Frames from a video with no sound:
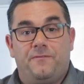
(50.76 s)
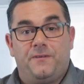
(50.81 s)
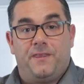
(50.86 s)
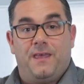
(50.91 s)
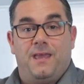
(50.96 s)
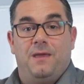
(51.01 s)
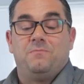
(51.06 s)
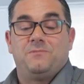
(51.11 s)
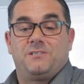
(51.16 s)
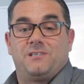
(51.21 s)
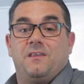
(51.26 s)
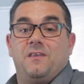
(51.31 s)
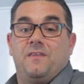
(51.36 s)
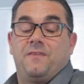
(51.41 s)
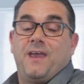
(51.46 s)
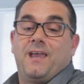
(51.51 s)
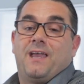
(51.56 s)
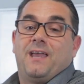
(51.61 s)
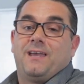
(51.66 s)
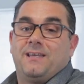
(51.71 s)
for them so that
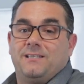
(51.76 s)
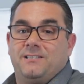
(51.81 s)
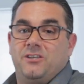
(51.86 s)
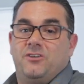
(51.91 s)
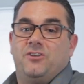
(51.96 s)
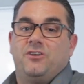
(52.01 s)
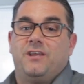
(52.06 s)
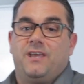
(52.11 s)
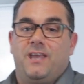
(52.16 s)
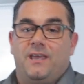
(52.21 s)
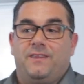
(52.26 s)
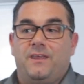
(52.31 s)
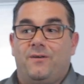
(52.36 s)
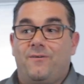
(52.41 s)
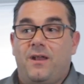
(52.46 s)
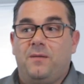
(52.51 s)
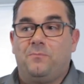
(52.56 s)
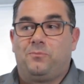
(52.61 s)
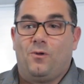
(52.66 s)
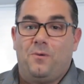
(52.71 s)
they can continue to get
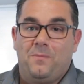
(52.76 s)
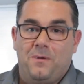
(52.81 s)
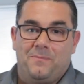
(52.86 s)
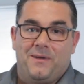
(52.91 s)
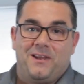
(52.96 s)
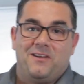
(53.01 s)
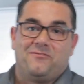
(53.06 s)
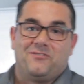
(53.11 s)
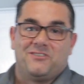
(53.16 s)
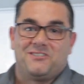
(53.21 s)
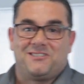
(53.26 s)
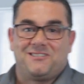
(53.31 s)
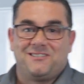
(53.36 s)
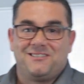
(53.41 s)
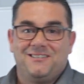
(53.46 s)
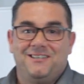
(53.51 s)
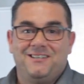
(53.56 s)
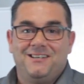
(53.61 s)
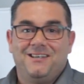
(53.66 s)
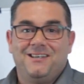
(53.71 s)
their unemployment benefits.
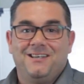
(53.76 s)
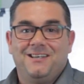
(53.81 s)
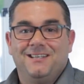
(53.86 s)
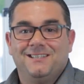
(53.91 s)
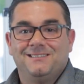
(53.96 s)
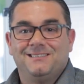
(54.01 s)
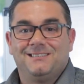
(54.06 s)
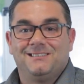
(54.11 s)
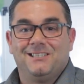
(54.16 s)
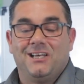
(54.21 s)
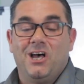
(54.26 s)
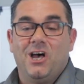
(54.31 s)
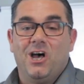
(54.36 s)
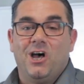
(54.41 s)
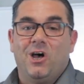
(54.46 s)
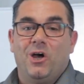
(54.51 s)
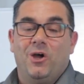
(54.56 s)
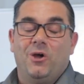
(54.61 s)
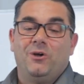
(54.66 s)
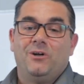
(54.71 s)

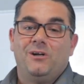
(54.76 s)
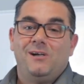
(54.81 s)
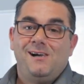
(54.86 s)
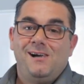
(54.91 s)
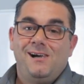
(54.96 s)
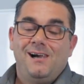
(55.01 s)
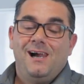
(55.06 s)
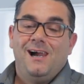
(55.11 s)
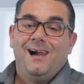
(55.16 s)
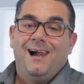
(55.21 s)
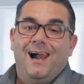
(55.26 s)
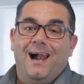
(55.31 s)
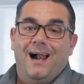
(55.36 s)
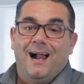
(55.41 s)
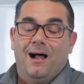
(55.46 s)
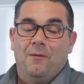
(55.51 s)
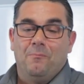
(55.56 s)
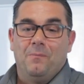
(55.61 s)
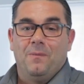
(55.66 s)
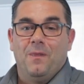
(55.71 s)
So
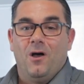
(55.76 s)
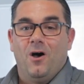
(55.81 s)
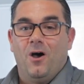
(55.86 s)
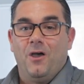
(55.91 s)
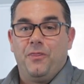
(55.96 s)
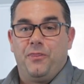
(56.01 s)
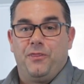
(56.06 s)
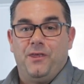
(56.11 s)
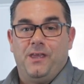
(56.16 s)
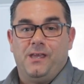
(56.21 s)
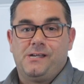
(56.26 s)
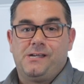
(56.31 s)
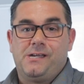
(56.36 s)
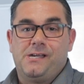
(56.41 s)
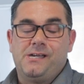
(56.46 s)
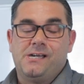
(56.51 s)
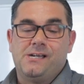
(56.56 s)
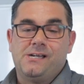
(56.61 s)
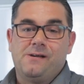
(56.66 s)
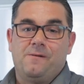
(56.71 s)
um, I think
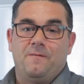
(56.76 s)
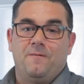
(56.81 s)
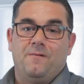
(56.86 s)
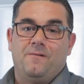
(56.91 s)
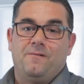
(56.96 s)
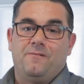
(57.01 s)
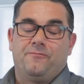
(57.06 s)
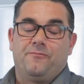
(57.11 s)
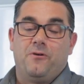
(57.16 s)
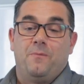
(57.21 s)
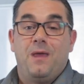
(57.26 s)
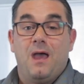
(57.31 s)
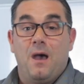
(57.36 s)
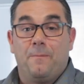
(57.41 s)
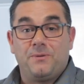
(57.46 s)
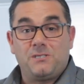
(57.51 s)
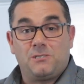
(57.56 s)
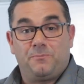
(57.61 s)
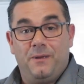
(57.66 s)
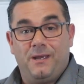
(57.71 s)
from our
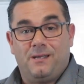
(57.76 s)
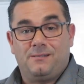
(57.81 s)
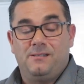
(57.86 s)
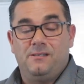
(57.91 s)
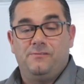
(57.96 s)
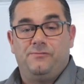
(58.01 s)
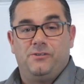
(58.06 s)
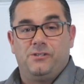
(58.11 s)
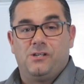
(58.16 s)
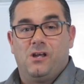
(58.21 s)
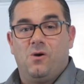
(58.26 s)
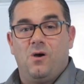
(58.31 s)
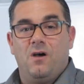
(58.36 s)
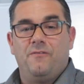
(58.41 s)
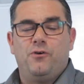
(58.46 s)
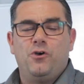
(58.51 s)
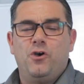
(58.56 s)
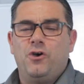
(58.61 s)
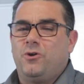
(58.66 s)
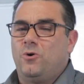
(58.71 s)
perspective, you know,
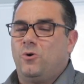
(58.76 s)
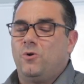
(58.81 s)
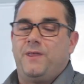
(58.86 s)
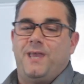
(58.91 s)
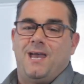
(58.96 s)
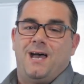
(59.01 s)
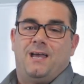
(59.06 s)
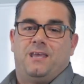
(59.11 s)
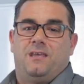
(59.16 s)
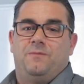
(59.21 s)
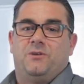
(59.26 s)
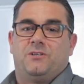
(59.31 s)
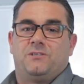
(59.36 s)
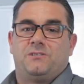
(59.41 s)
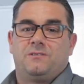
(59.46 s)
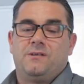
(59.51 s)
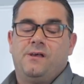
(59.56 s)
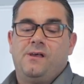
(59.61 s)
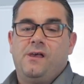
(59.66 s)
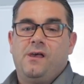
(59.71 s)
I've heard all the
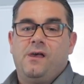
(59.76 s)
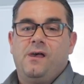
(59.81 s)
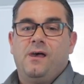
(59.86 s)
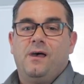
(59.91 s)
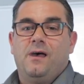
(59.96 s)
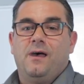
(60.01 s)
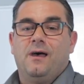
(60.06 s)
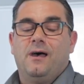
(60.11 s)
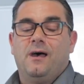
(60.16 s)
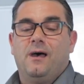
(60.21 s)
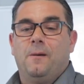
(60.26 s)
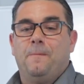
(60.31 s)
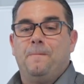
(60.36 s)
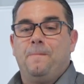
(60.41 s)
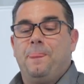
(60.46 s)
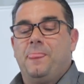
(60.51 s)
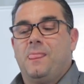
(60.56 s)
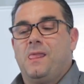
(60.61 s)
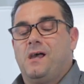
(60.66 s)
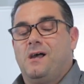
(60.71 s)
arguments.
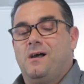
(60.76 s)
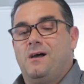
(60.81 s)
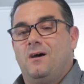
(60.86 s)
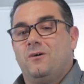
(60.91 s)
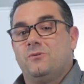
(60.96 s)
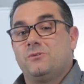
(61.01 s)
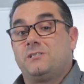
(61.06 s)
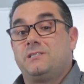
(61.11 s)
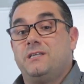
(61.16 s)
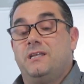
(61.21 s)
Um, I was